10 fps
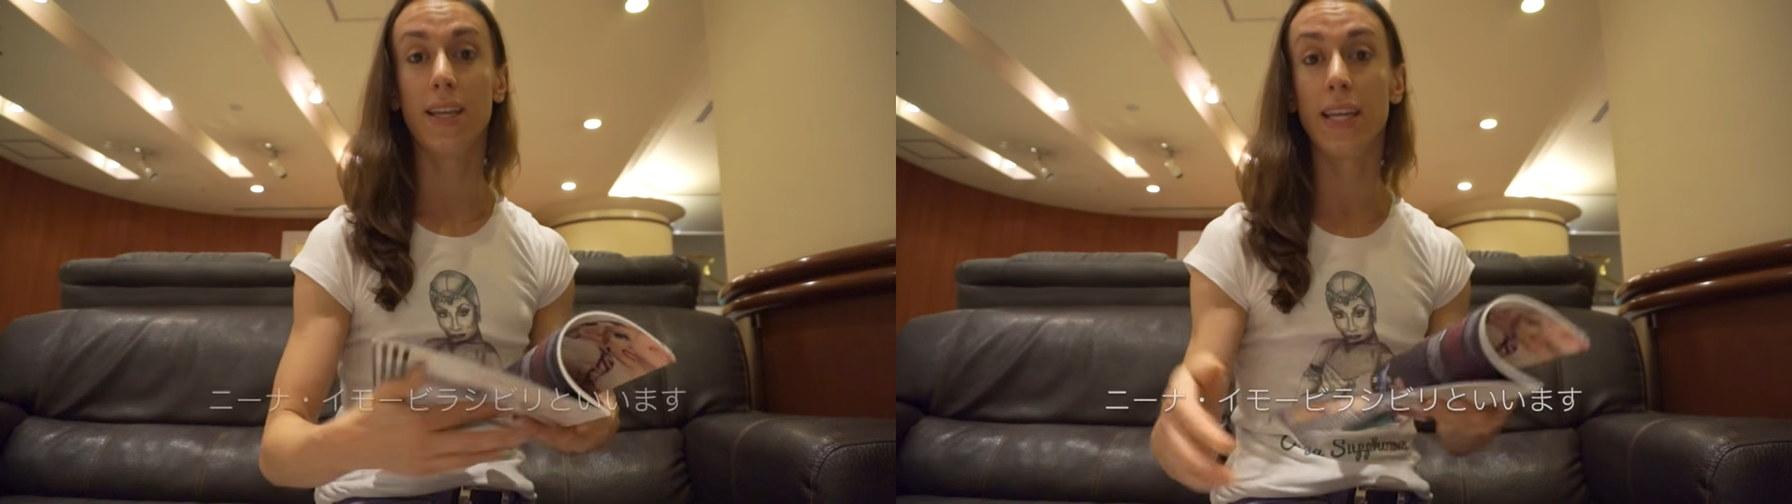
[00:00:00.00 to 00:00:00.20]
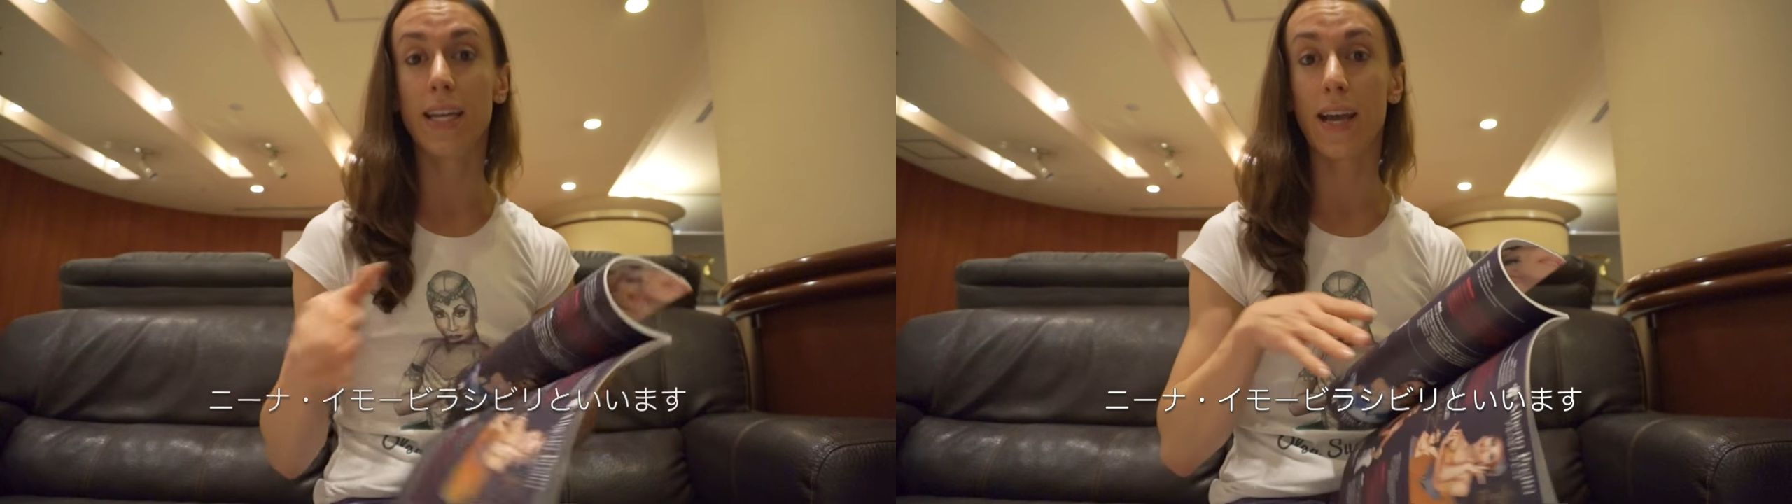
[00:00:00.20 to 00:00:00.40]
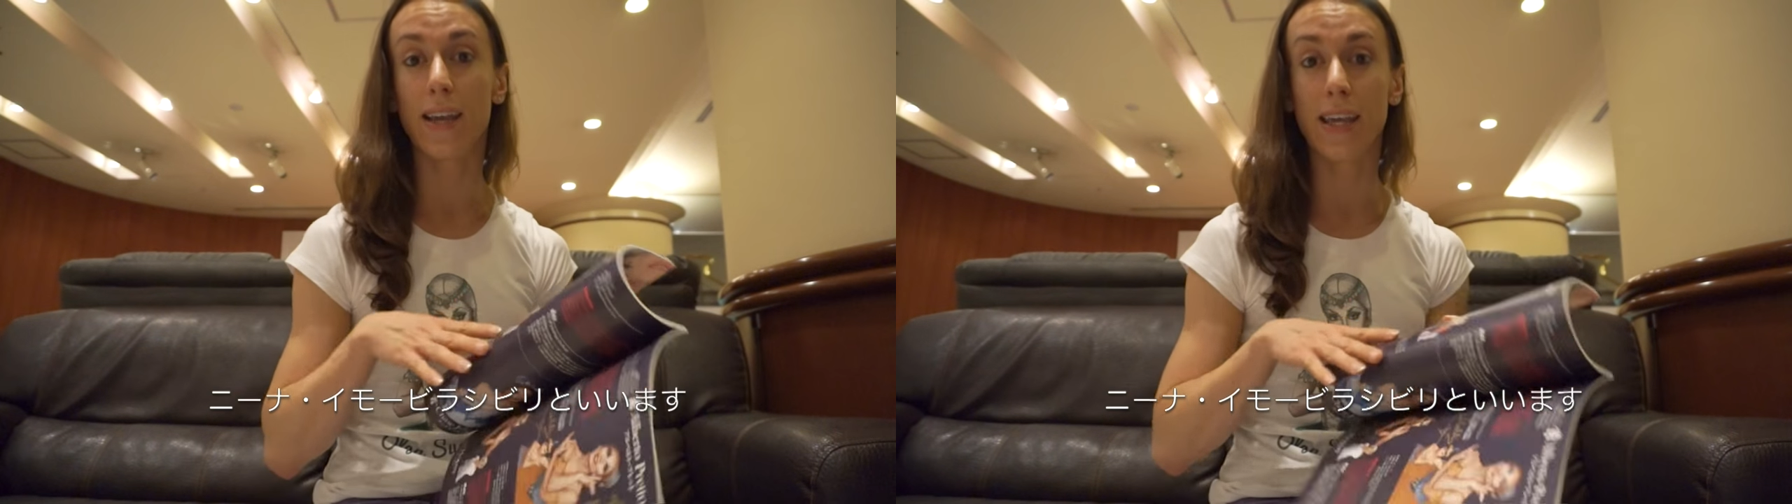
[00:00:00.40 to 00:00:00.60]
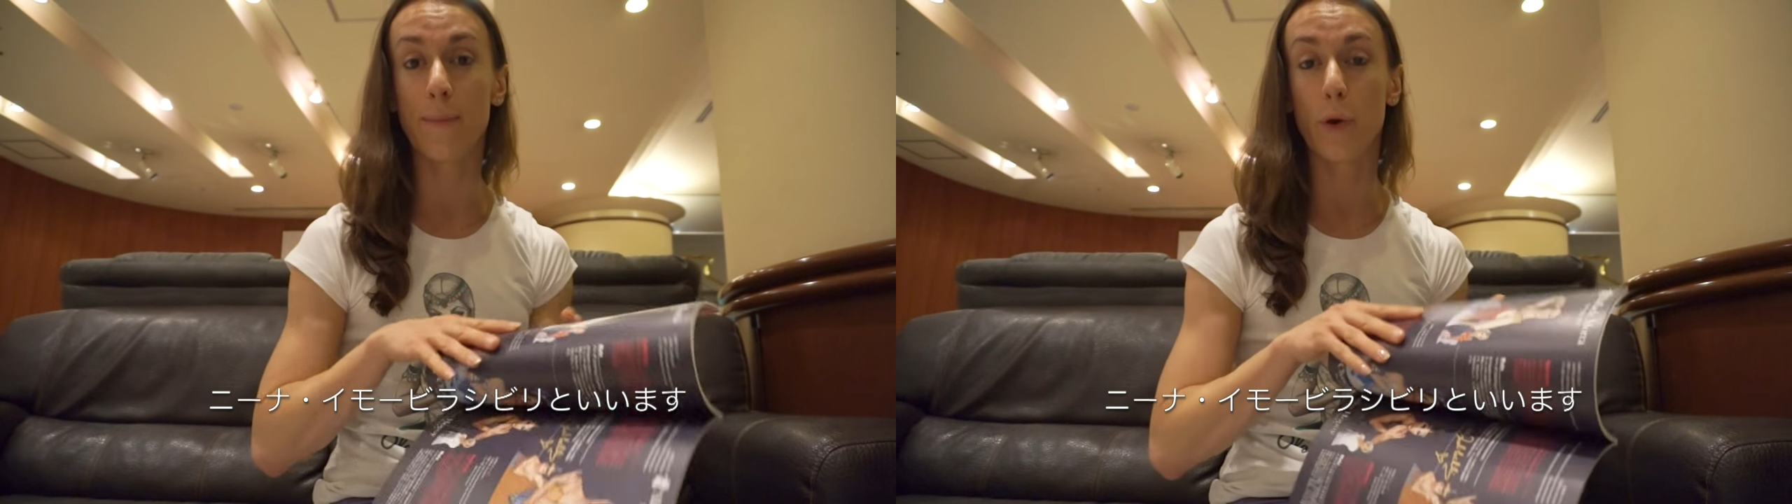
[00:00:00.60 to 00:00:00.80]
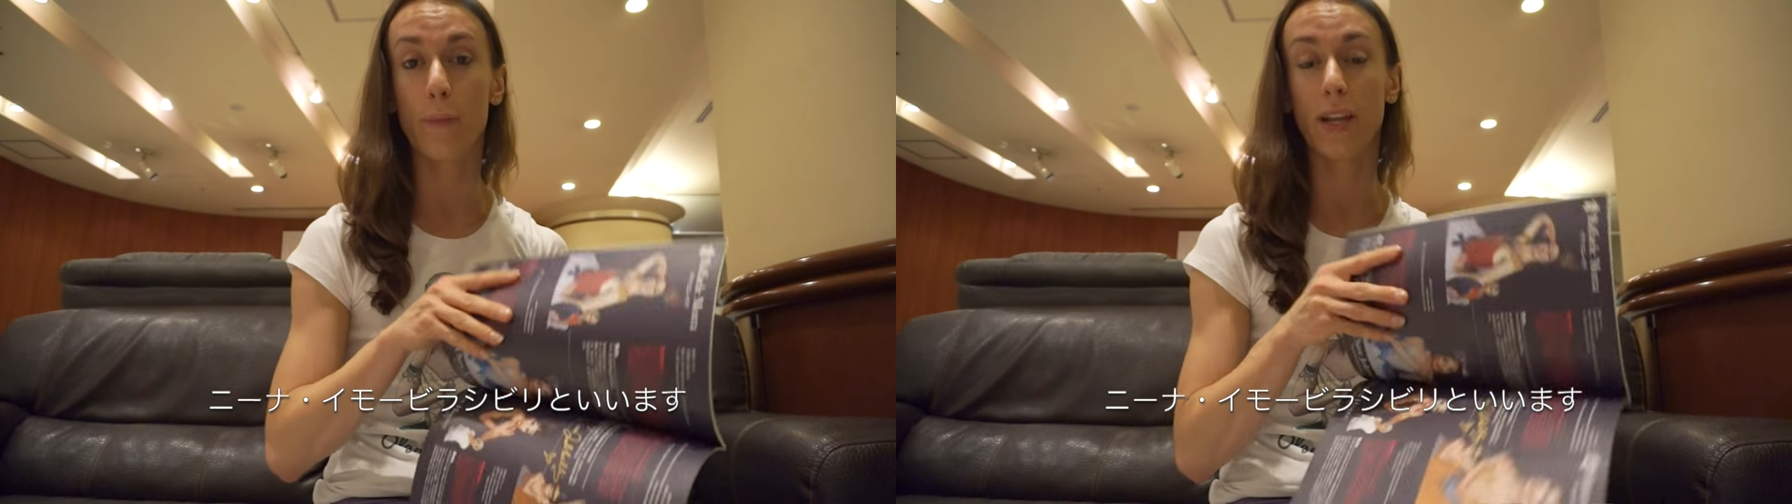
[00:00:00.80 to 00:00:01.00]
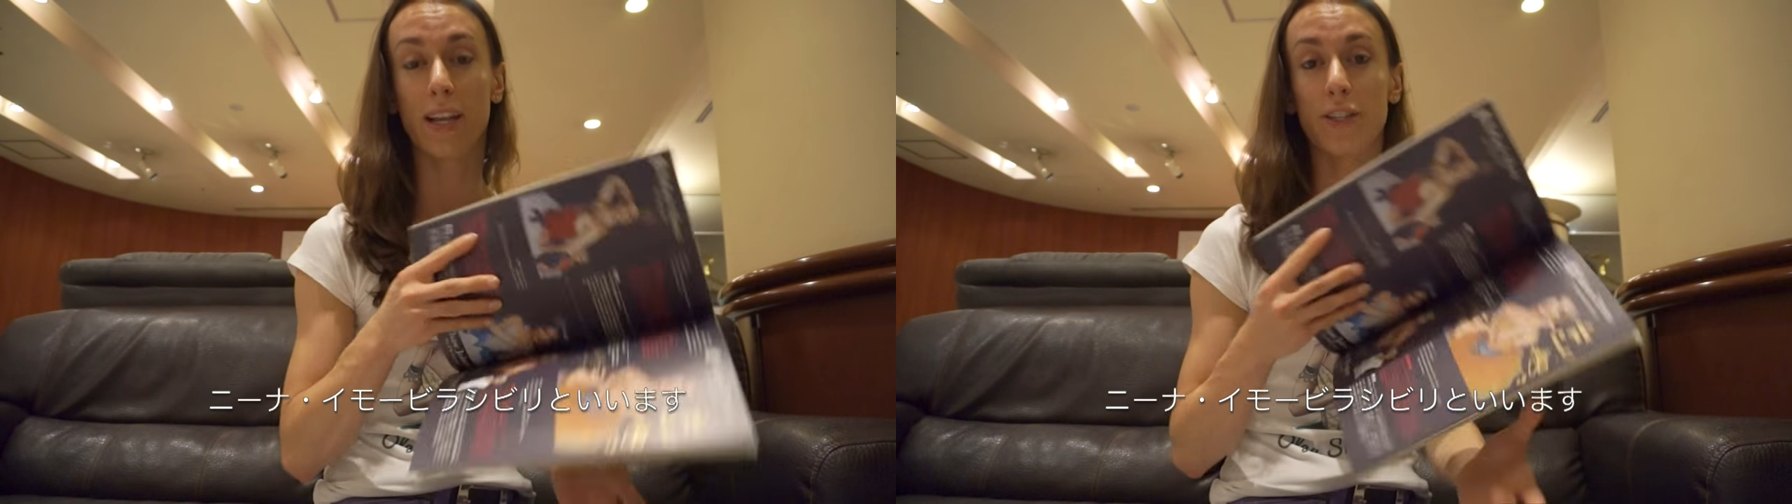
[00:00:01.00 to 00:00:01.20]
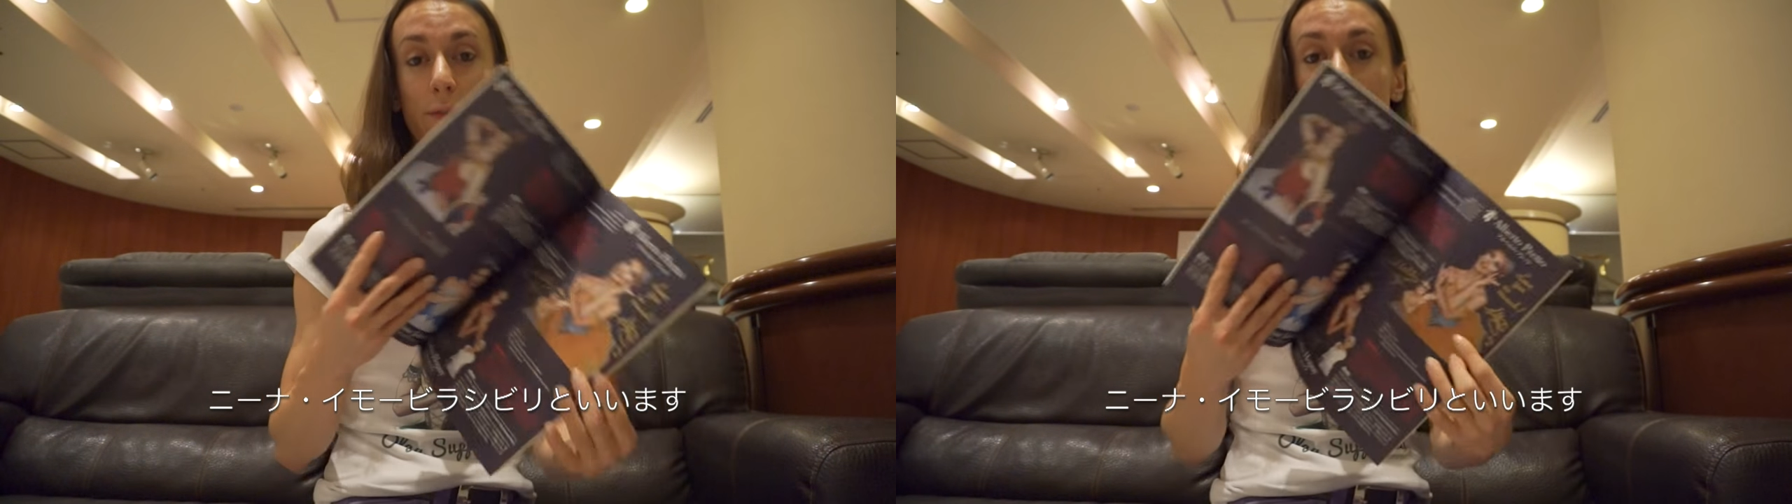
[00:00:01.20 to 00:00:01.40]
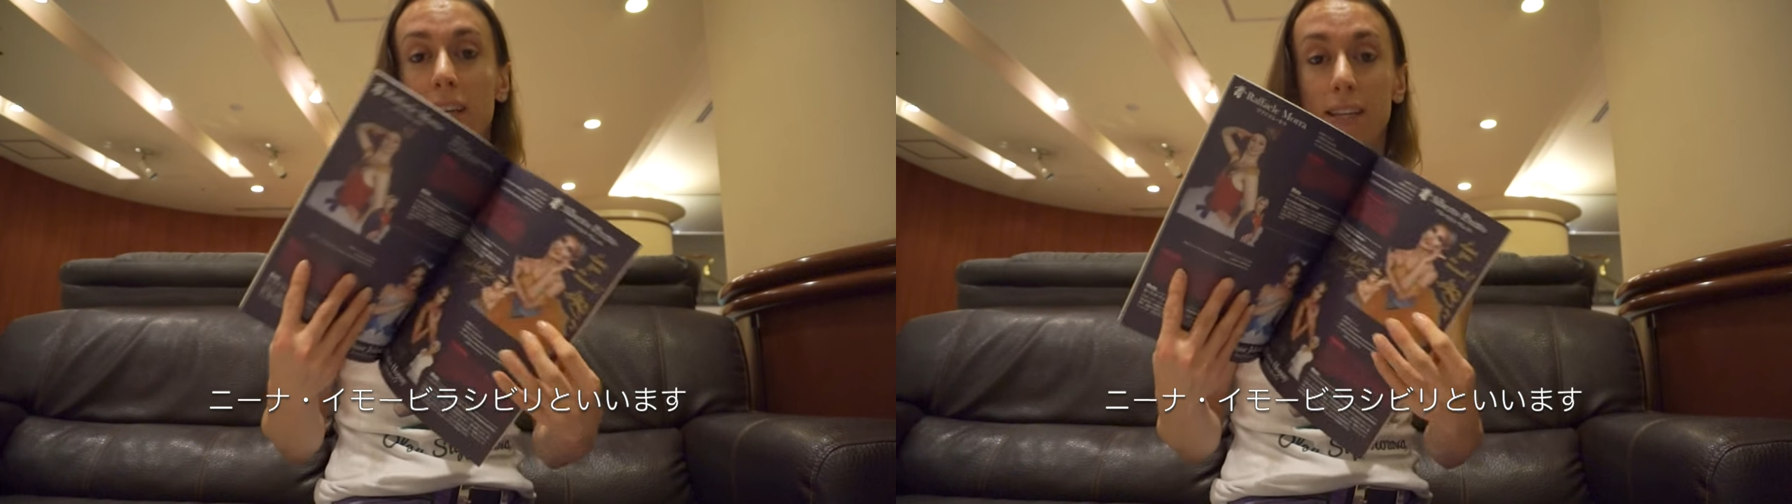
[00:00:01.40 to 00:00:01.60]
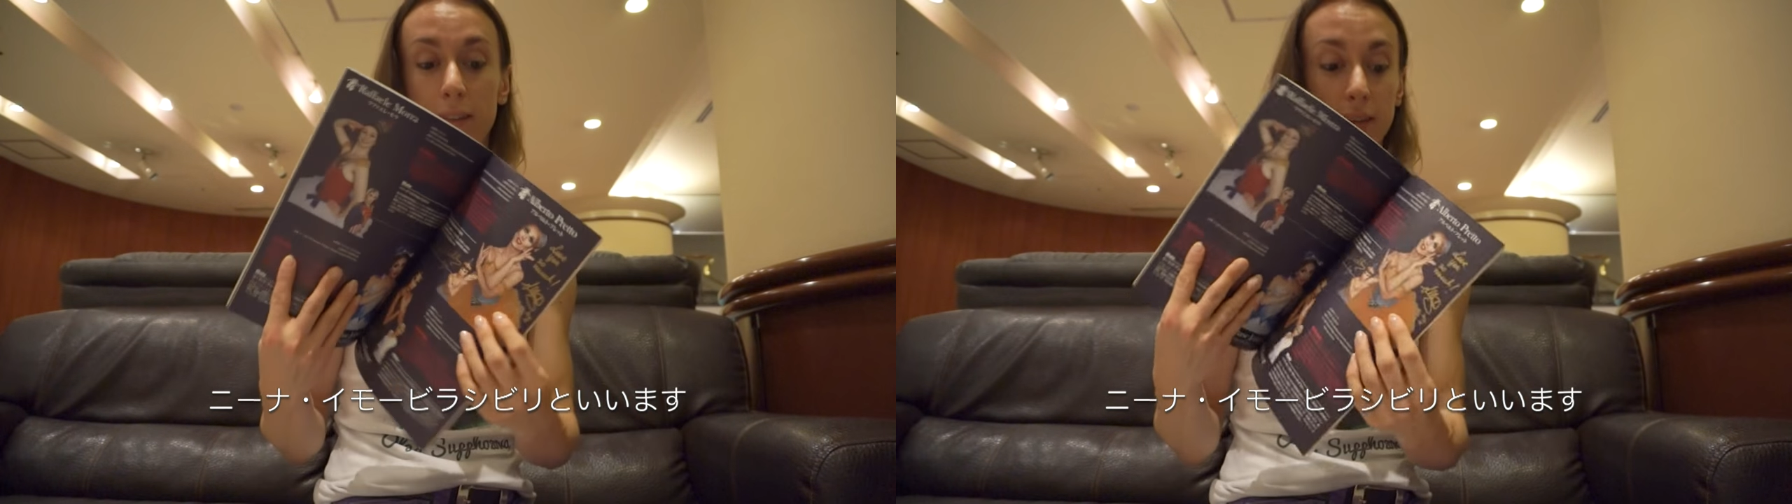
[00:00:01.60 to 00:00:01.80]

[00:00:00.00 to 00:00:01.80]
Nina Immobilashvili.